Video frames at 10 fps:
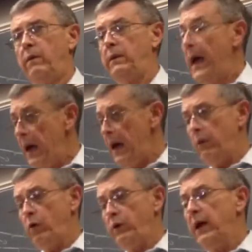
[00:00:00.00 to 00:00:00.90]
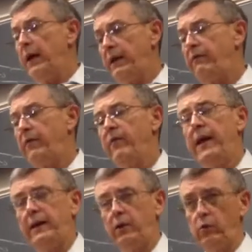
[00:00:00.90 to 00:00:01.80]
Now I would not even
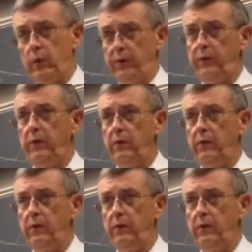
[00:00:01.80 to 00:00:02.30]
have to twist it.